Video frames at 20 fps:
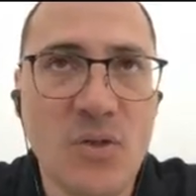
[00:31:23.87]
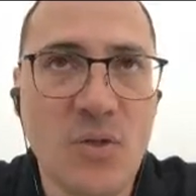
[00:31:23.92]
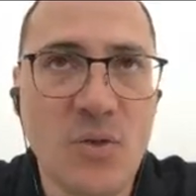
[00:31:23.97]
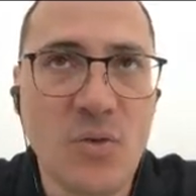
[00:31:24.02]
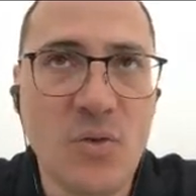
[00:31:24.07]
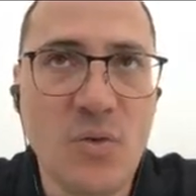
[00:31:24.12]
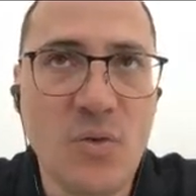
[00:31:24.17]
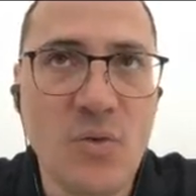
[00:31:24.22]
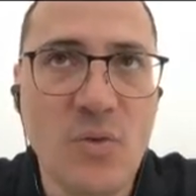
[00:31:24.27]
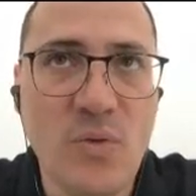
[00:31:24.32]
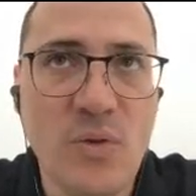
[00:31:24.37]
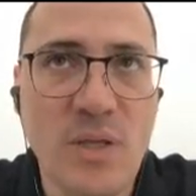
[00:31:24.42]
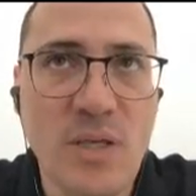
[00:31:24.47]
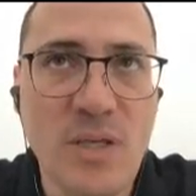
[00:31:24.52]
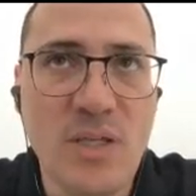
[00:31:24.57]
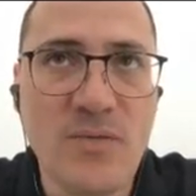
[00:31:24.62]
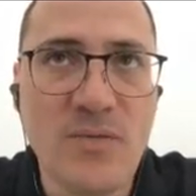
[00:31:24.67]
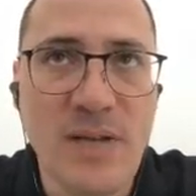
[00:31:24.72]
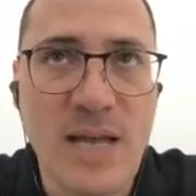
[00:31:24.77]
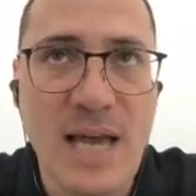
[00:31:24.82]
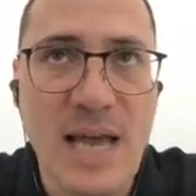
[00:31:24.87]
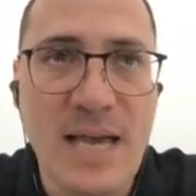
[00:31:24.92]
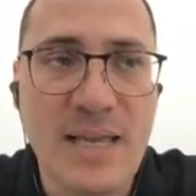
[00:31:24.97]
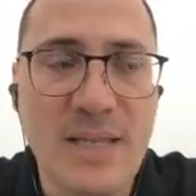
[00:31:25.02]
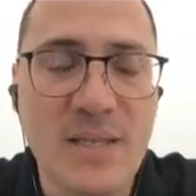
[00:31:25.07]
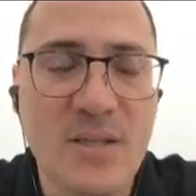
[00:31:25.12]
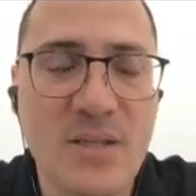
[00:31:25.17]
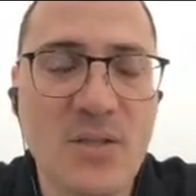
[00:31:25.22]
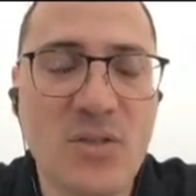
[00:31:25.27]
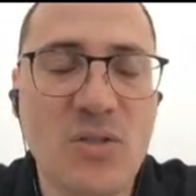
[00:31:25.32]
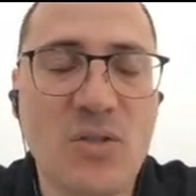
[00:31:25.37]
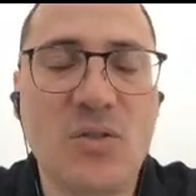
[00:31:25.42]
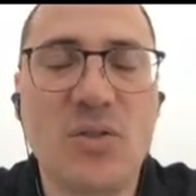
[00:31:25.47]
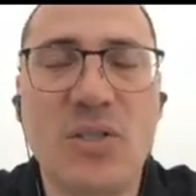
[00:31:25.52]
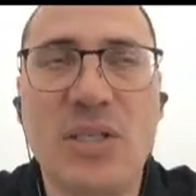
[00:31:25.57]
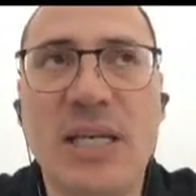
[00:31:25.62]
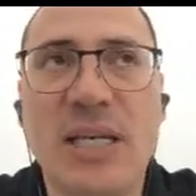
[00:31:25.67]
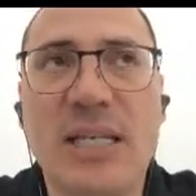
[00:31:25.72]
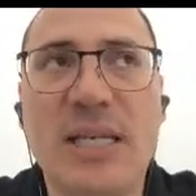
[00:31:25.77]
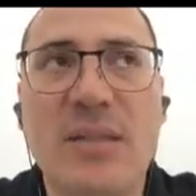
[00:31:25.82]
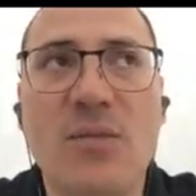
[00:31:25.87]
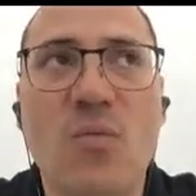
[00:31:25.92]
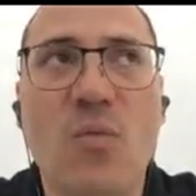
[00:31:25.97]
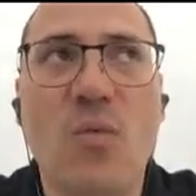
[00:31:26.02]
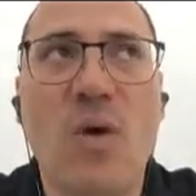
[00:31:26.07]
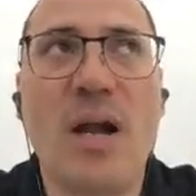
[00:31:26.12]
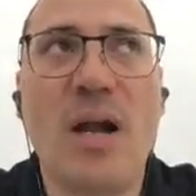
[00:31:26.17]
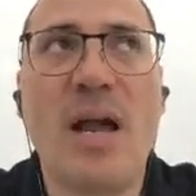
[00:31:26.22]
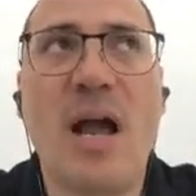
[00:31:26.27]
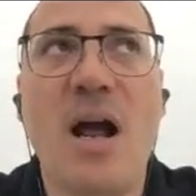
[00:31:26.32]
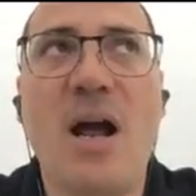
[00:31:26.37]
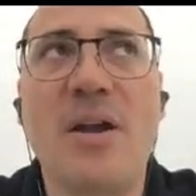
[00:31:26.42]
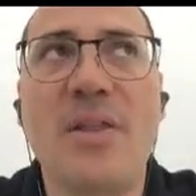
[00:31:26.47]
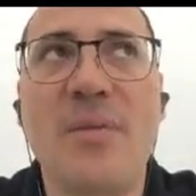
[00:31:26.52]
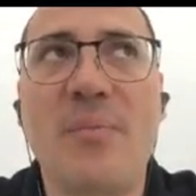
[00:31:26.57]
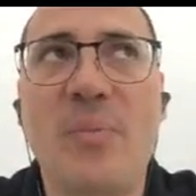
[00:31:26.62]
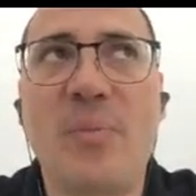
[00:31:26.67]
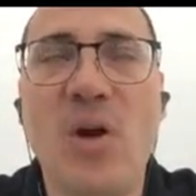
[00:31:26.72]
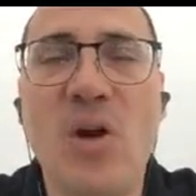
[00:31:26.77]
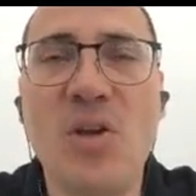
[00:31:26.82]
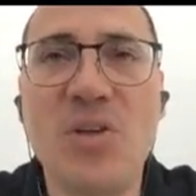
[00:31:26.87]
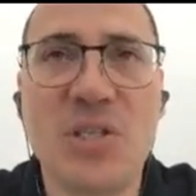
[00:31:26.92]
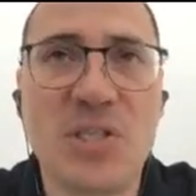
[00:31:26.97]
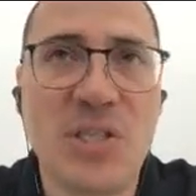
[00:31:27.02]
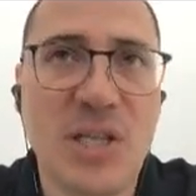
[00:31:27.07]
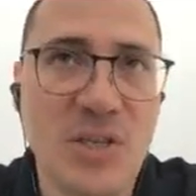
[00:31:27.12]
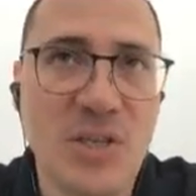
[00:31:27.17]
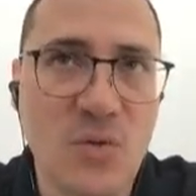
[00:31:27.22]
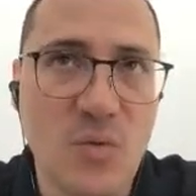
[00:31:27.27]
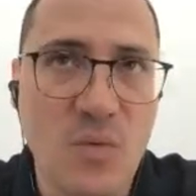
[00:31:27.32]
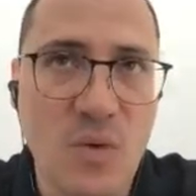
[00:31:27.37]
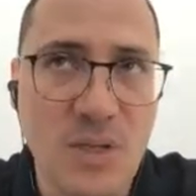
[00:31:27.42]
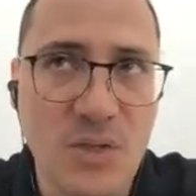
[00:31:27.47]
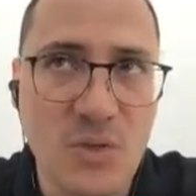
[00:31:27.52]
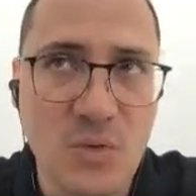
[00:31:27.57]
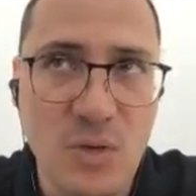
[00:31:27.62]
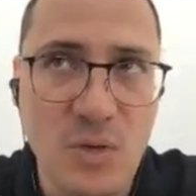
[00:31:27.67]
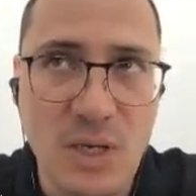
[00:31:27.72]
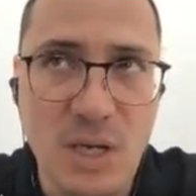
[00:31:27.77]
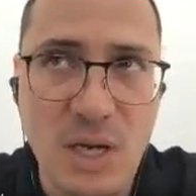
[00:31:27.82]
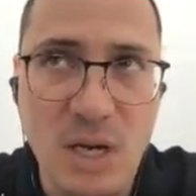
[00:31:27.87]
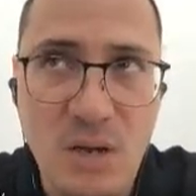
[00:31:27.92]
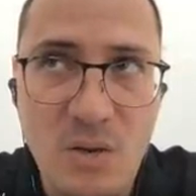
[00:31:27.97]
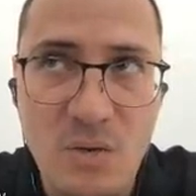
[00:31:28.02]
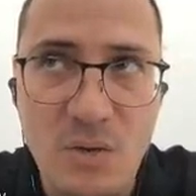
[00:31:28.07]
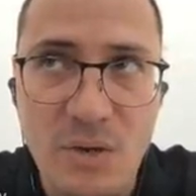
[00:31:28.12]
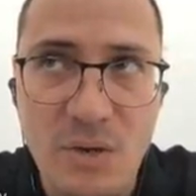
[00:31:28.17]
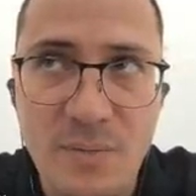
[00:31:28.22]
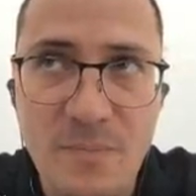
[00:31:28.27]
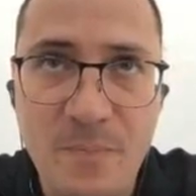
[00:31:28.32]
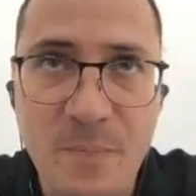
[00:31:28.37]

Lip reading: to this flag to tell it what are the projects that you want to include.